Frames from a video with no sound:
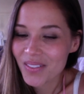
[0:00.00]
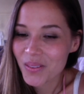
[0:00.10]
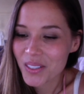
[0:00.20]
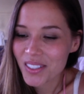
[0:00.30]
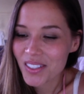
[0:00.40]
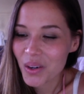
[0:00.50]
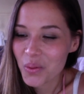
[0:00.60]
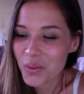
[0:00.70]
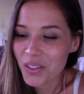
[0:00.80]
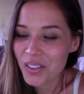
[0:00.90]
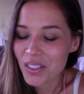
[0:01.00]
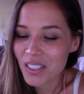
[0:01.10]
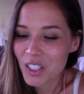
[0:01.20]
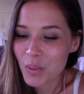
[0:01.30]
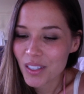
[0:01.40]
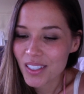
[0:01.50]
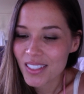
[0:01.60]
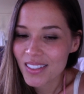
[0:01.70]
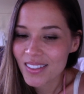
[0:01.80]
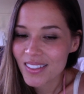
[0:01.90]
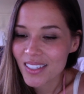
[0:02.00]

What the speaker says: was a really good experience.